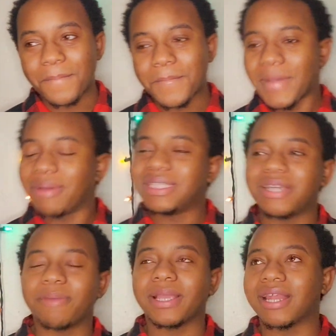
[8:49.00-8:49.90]
But we
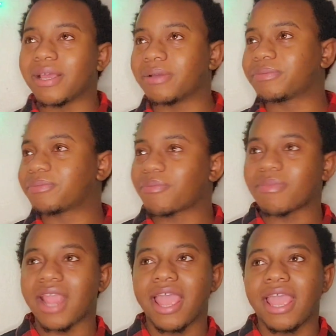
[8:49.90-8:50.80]
start making out.
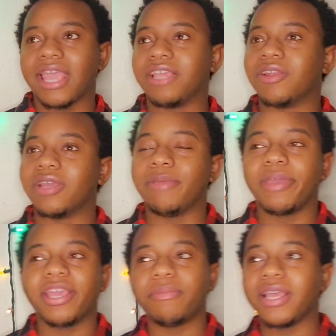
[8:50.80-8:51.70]
You know, he
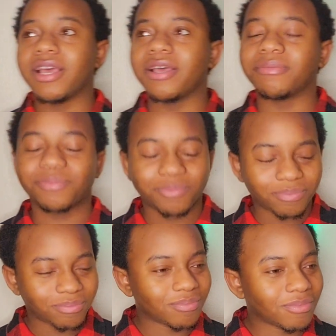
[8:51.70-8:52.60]
picked me up
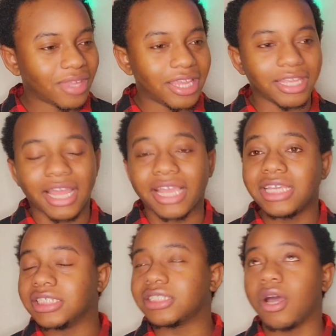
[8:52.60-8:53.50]
and, like,
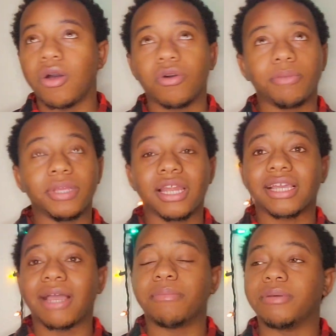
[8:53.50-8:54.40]
he's just holding me
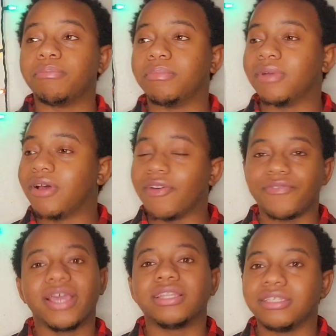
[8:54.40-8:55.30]
like I'm a a
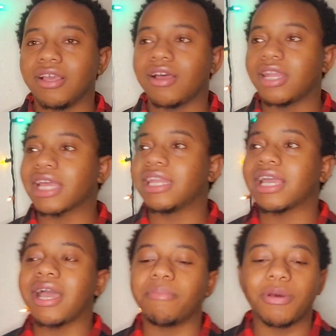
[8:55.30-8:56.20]
feather, y'all. Like, like
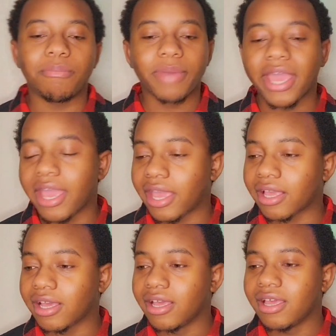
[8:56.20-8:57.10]
I'm a
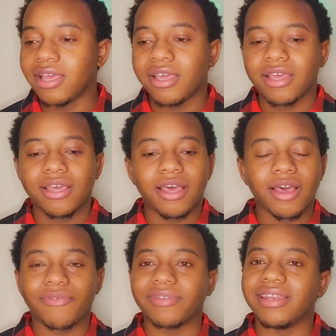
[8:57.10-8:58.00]
bag
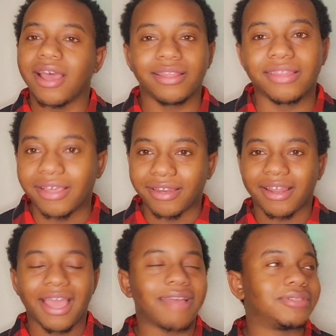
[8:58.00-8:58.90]
of nothing.
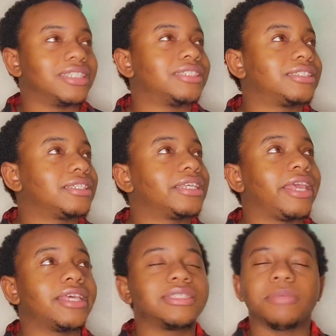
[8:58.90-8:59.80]
I'm just
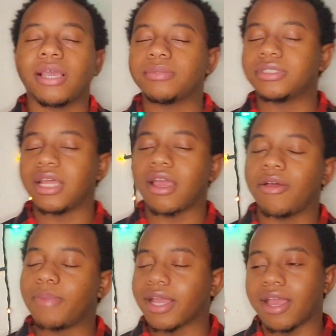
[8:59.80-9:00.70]
kiss me. I'm just like, oh
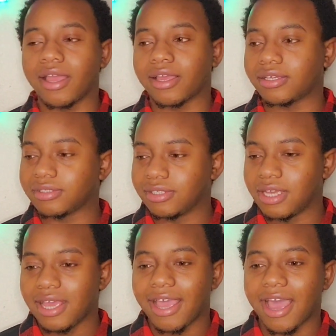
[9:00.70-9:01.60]
my god,
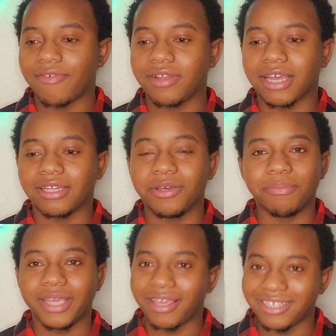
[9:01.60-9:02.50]
I feel like a little
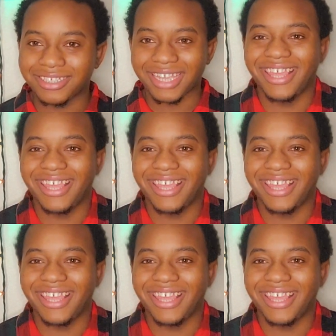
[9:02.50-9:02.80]
bitch.